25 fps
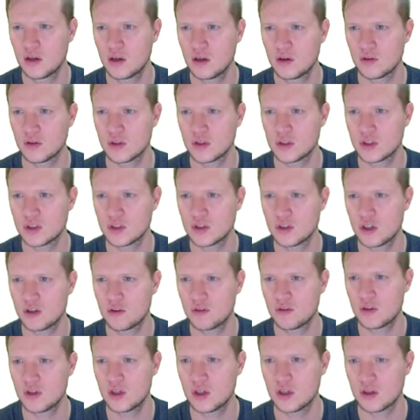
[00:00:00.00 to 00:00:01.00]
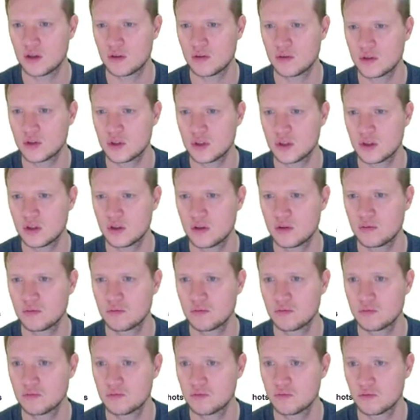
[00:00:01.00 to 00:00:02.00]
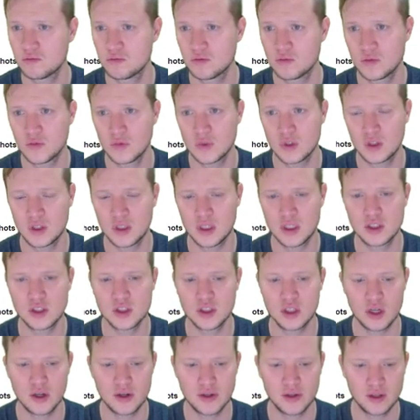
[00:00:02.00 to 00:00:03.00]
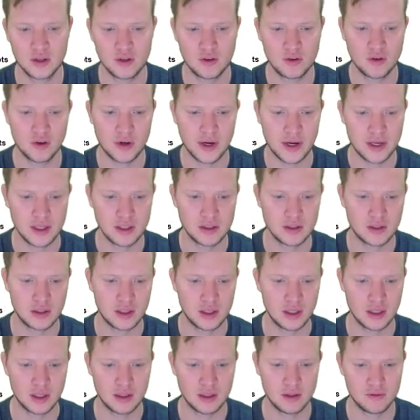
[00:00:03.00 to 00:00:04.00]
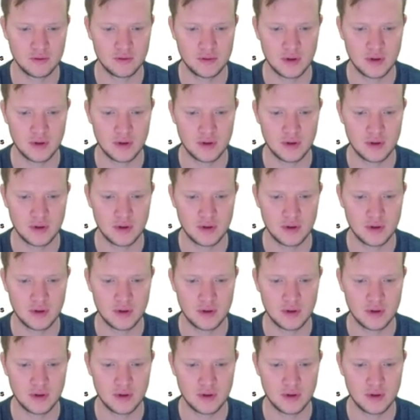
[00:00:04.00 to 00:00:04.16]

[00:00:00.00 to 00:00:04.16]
oh, it's not there. So let's go and create a